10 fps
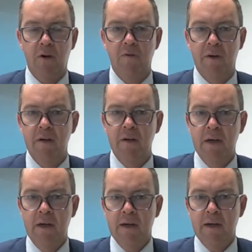over.
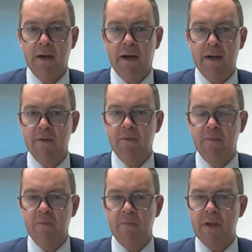And
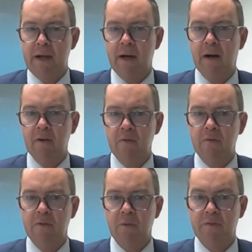
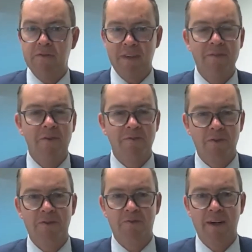now that we've seen those
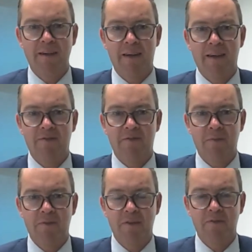first rate cuts
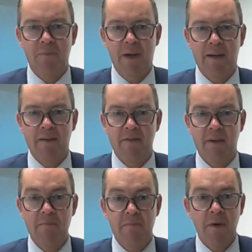from central banks,
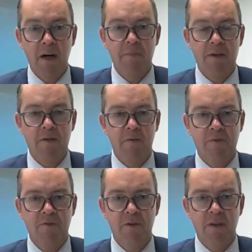it might be an
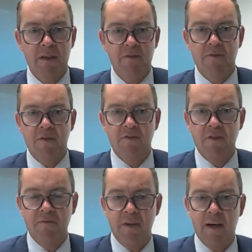opportunity just to
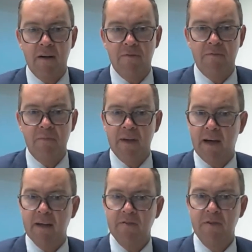shift out of
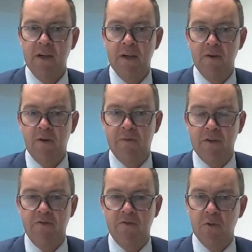cash or
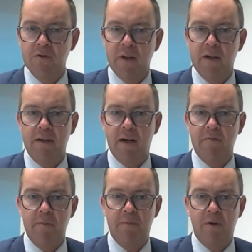very short-dated
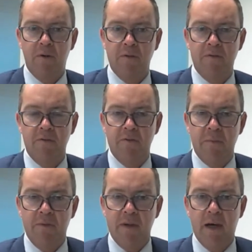government bonds to
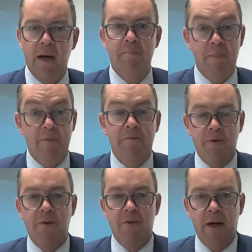something a bit
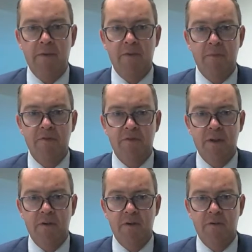further out the
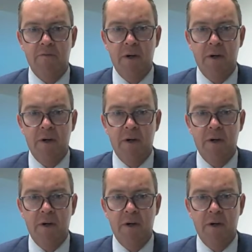maturity curve.